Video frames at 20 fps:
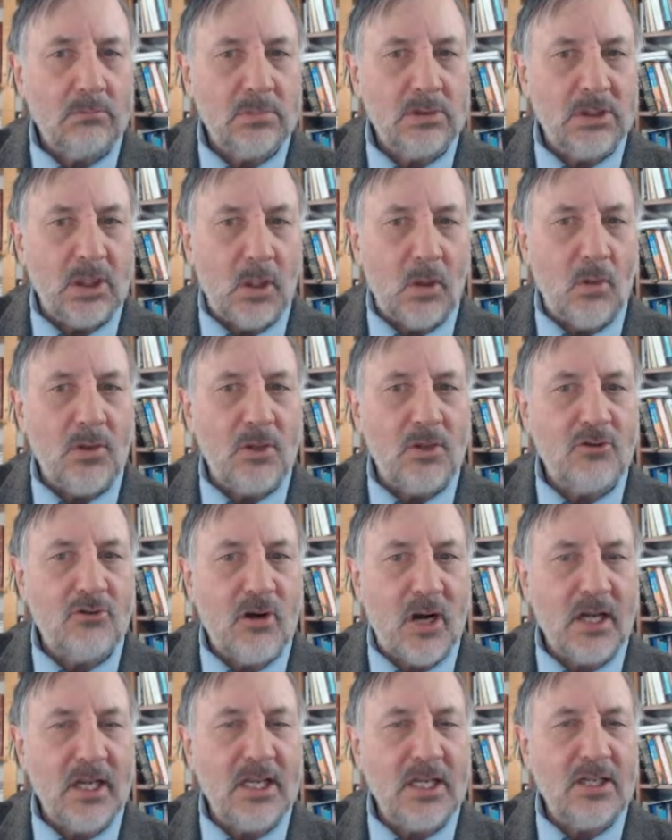So the
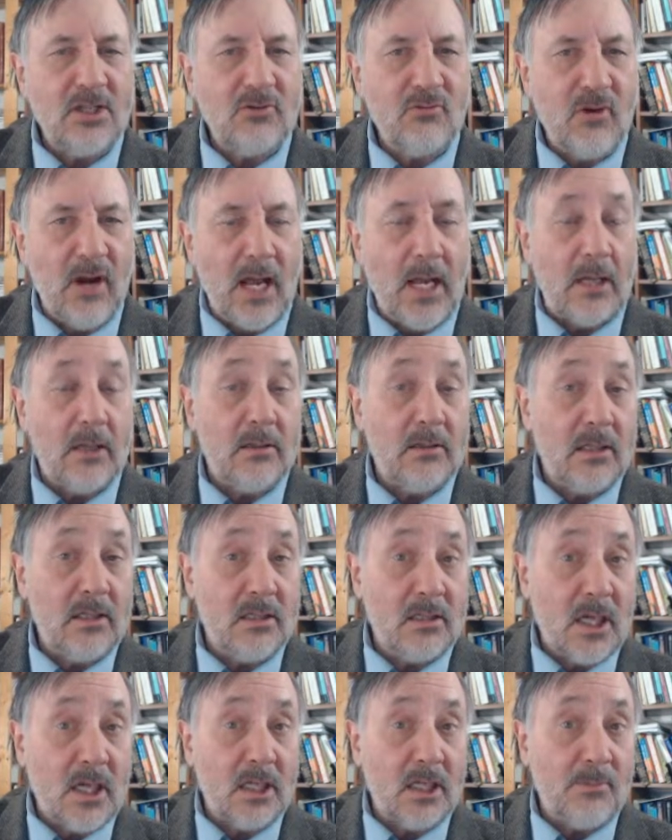truck is red, the
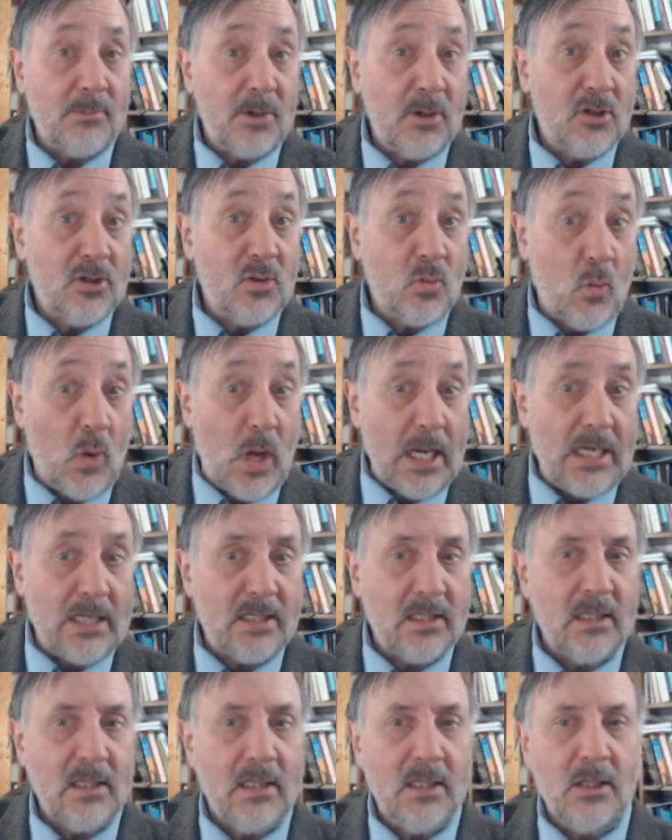duck appears
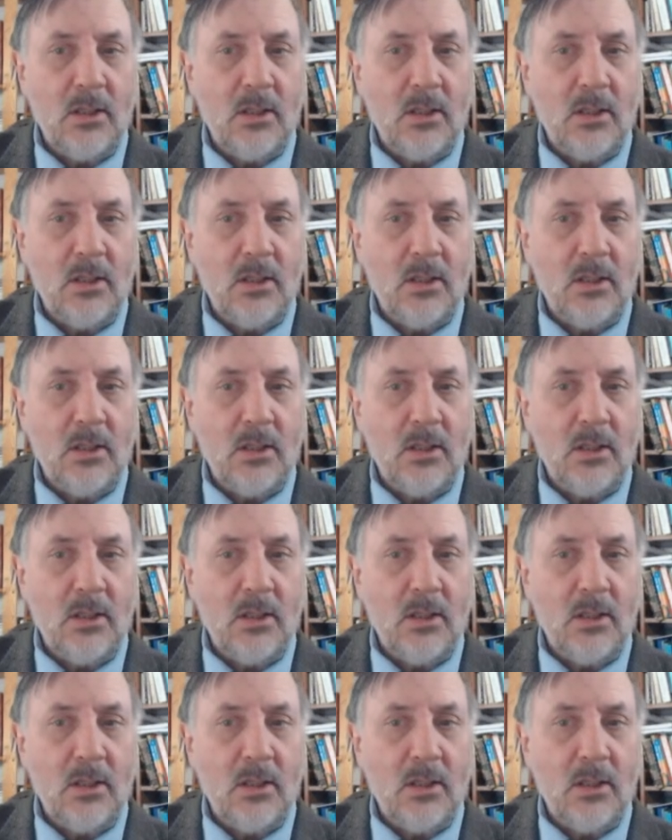white.